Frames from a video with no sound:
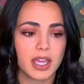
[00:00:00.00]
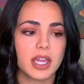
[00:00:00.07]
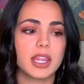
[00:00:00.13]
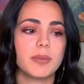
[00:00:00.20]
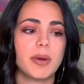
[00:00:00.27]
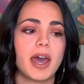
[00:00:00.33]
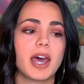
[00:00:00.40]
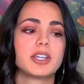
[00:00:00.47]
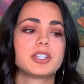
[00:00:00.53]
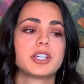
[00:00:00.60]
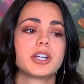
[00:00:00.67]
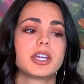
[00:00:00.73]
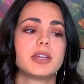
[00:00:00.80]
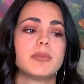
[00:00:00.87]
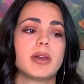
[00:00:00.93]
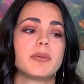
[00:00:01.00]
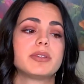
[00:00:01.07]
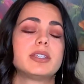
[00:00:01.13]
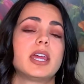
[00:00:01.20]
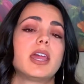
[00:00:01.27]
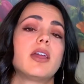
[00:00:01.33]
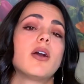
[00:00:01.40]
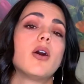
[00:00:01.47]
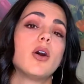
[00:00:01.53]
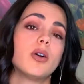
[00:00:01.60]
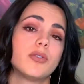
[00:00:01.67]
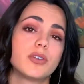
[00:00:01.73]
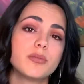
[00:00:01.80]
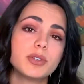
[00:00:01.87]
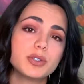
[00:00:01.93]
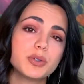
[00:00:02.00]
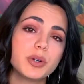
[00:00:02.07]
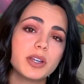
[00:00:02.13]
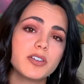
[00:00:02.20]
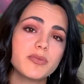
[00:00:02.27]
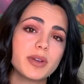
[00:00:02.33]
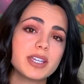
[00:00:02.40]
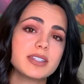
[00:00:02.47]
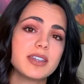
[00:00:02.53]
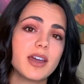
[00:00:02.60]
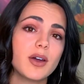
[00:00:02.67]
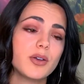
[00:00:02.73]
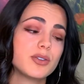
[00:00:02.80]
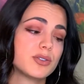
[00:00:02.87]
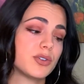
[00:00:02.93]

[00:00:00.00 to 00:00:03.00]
In the past year, eBay was taking over the majority of my sales.